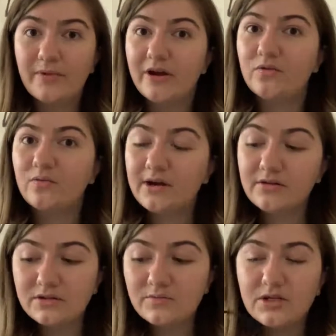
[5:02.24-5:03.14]
my own
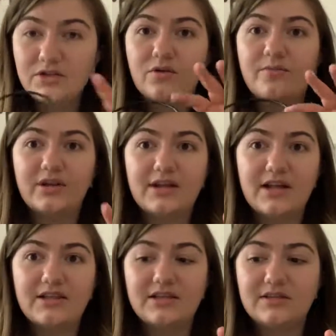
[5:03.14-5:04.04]
wireless one, so I'm really
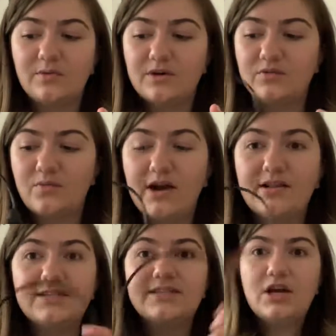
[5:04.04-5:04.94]
glad that this one is
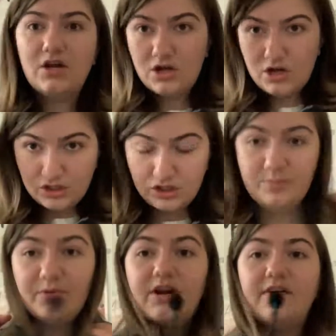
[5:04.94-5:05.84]
wireless.
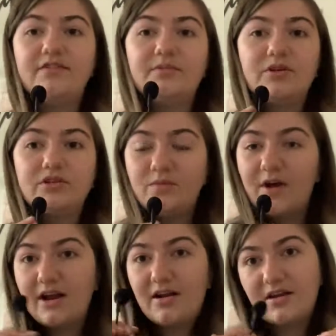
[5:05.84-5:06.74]
Super comfortable to
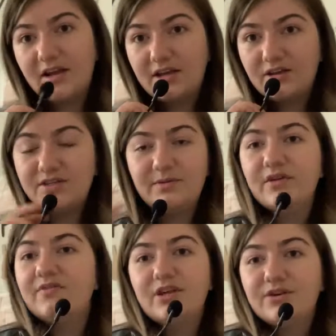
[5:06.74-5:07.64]
wear. Again, you see
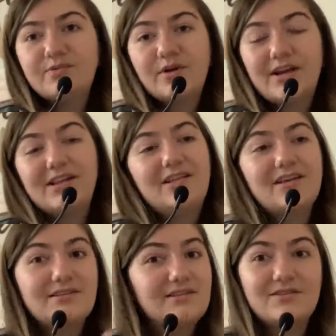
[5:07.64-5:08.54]
me in videos wearing it like
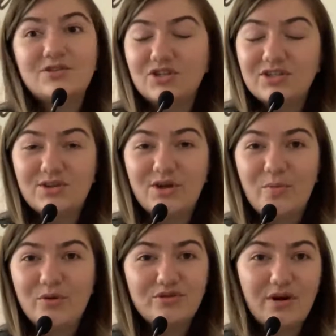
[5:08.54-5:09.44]
this. This is just the
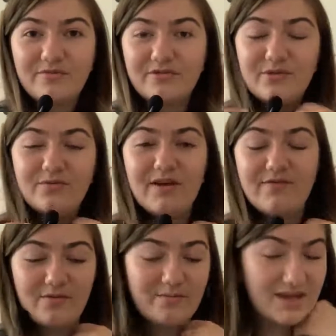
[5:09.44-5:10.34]
most comfortable way
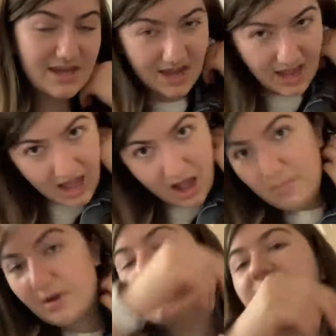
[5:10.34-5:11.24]
for me.
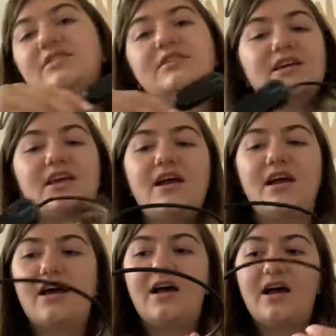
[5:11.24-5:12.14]
Personally,
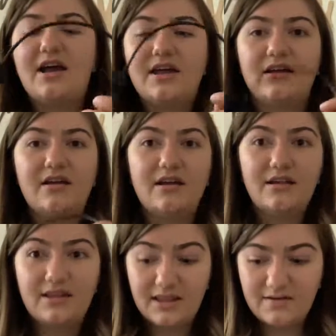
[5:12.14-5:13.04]
I
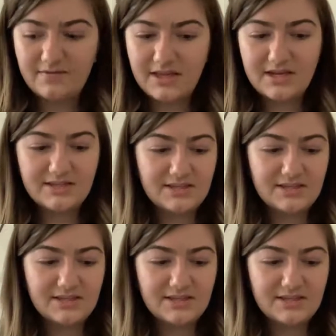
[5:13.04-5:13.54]
love this.